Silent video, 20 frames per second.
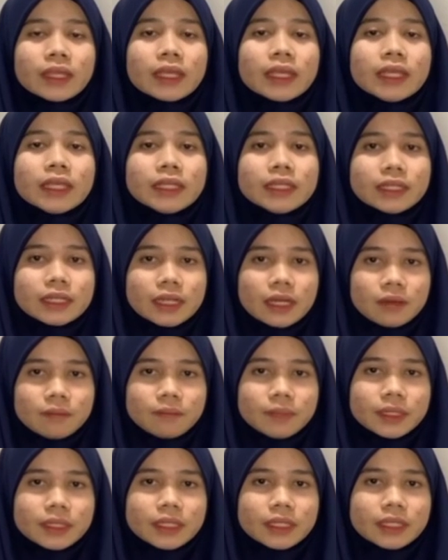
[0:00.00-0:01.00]
in the
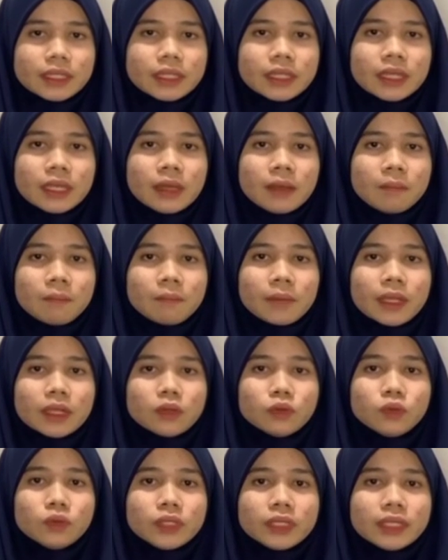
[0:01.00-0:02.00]
company by
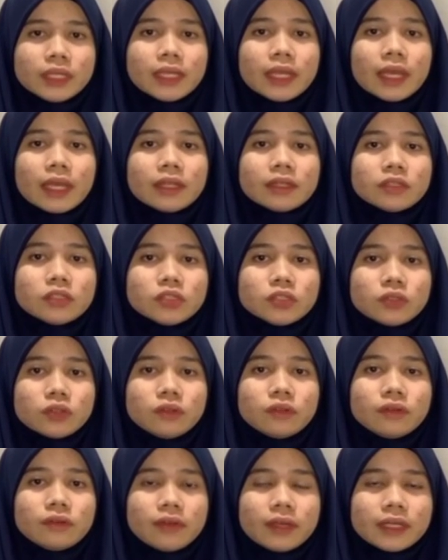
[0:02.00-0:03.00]
looking at
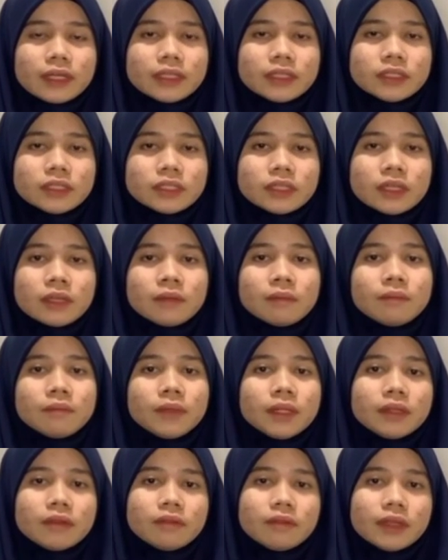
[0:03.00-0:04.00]
short range,
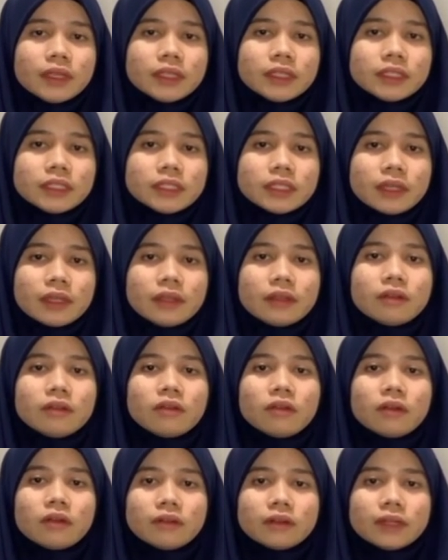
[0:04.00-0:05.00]
mid-range, and
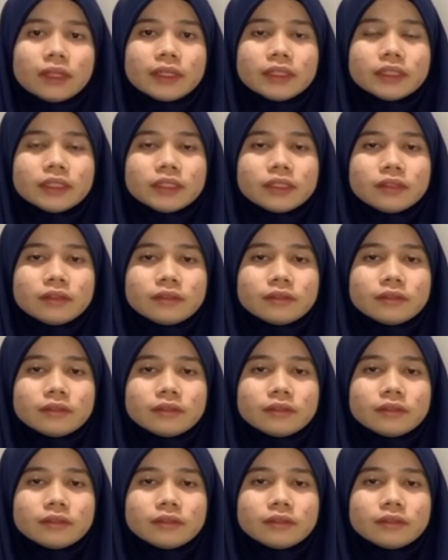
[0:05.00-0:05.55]
long range.